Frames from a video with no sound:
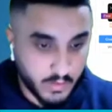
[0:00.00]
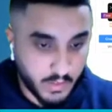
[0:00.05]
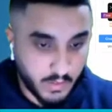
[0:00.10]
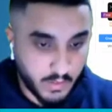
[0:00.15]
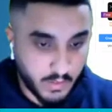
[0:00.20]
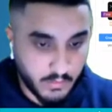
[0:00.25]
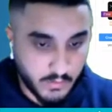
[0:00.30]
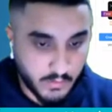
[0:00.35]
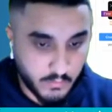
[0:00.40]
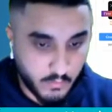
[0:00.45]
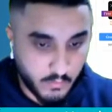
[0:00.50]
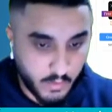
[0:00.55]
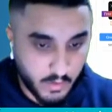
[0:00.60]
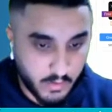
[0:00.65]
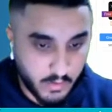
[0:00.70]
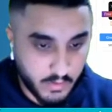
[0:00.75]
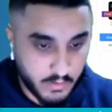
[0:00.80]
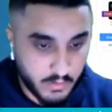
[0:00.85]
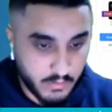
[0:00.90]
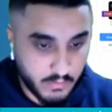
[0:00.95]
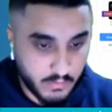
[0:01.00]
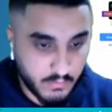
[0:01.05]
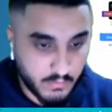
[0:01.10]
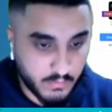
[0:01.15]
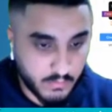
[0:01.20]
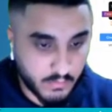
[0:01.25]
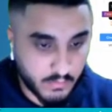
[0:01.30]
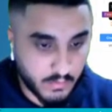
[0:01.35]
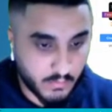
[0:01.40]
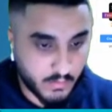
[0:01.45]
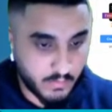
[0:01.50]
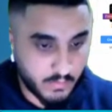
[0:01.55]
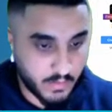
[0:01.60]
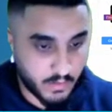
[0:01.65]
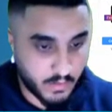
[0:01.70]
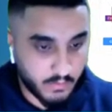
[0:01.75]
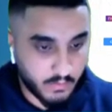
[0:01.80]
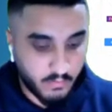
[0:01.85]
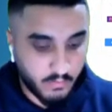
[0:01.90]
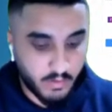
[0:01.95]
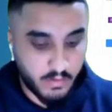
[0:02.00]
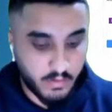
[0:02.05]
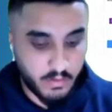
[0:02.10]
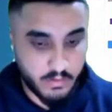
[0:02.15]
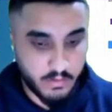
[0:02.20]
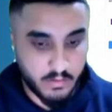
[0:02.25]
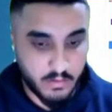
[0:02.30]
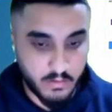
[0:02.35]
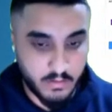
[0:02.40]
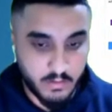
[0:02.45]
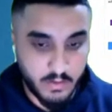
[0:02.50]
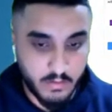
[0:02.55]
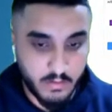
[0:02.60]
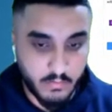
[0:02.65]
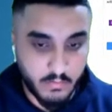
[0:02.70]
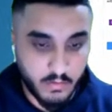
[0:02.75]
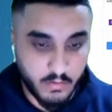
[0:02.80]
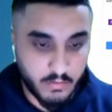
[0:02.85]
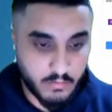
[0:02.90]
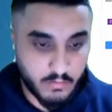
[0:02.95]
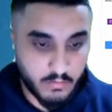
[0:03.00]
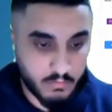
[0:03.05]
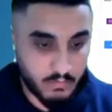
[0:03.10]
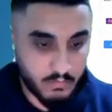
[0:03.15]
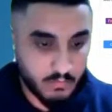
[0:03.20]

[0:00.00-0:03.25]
Can I just run this? I wonder if I can run this in the terminal.